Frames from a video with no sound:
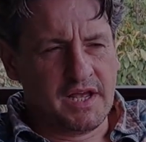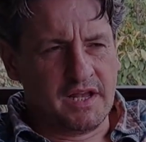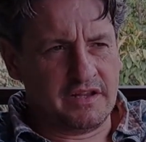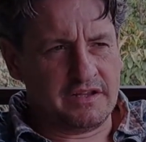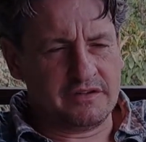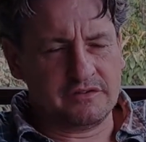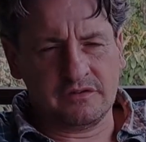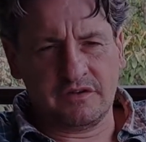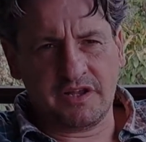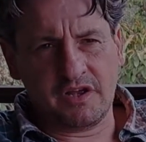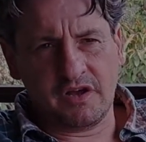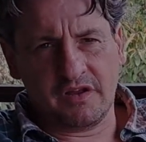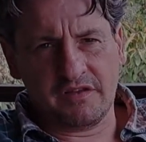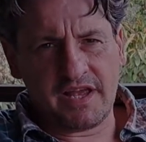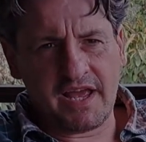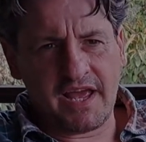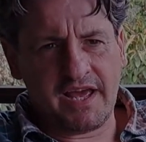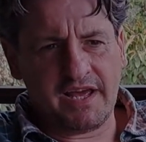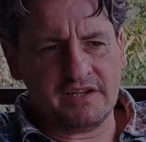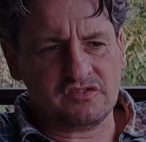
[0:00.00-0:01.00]
literally on
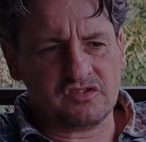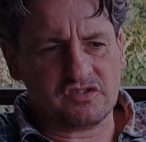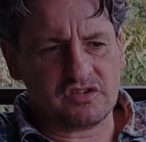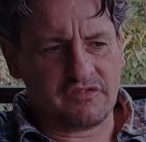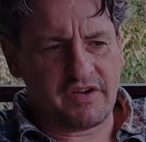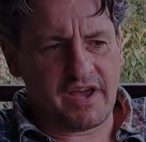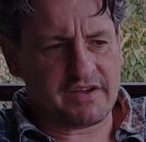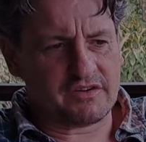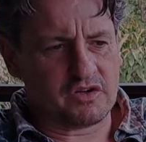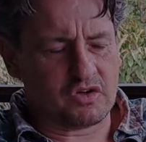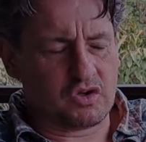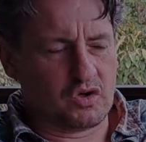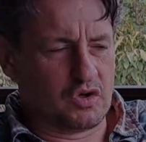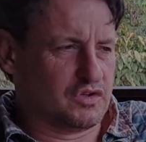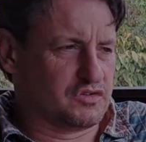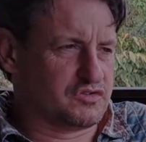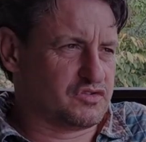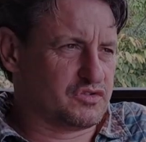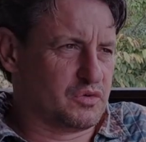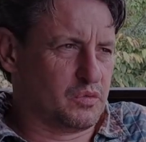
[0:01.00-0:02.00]
the edge of
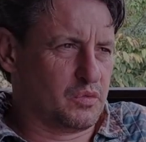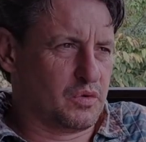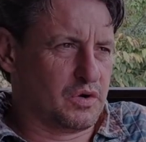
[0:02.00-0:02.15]
agriculture,